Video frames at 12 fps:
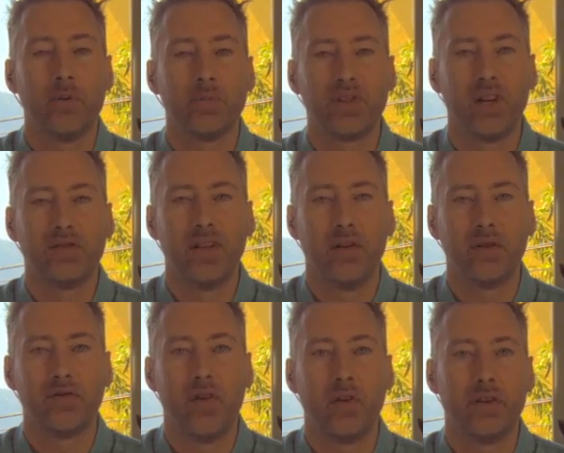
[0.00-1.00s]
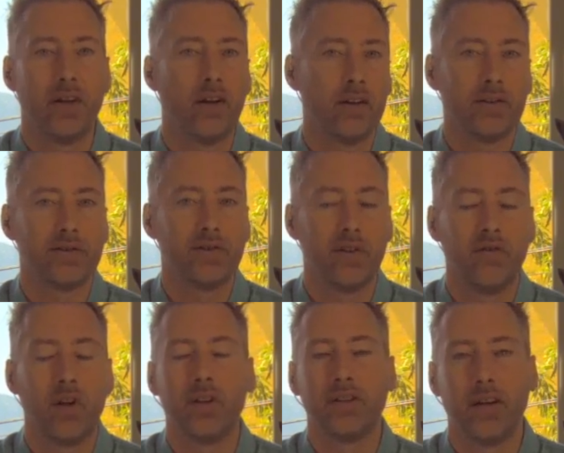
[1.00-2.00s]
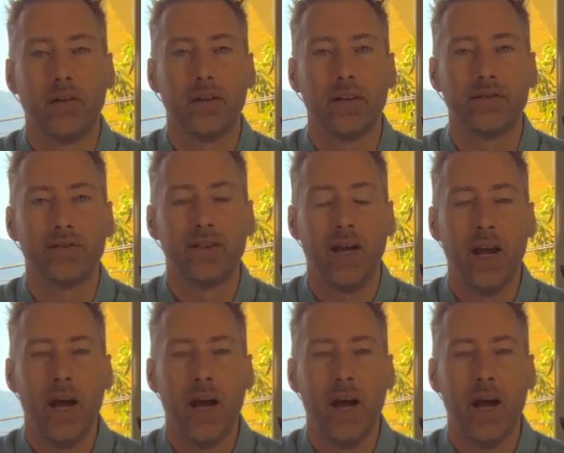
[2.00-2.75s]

themselves now is voluntarists or voluntarious.